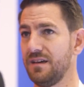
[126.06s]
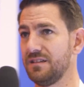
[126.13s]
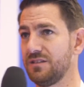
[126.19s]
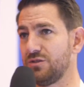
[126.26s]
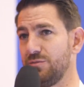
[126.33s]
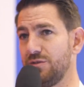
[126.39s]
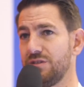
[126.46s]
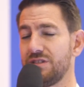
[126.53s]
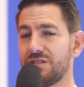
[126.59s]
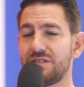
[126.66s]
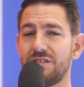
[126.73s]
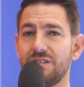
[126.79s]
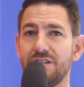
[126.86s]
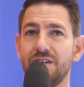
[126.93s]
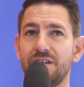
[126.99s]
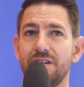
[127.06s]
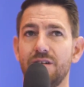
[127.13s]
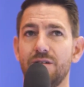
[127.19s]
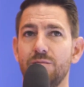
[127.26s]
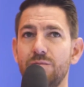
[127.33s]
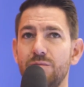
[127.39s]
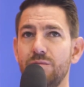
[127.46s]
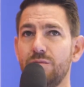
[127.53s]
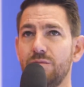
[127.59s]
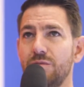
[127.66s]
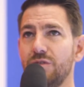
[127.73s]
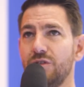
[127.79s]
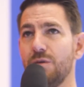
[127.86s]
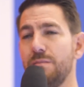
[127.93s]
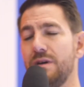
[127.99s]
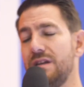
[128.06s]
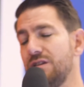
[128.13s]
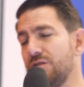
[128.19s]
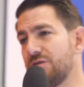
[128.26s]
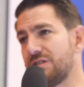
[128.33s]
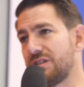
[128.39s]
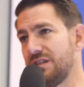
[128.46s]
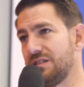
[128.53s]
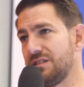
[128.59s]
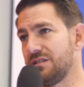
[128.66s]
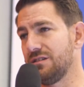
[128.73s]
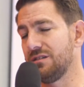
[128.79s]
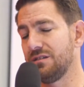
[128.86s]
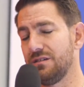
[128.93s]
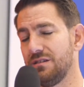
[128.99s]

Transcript: To be honest, the main use case